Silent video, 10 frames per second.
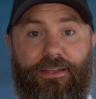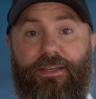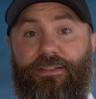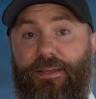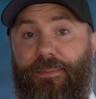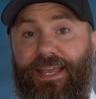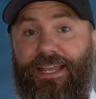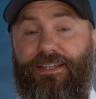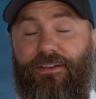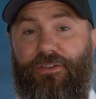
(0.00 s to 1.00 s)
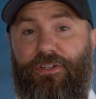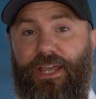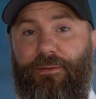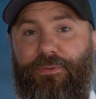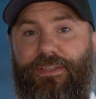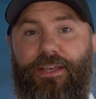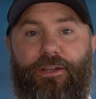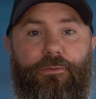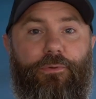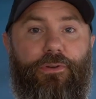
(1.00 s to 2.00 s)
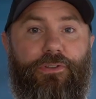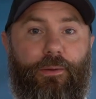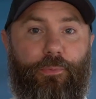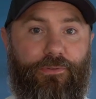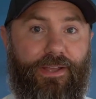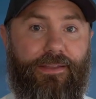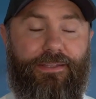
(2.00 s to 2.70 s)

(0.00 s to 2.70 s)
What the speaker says: there's some hidden gems here. First up, we've got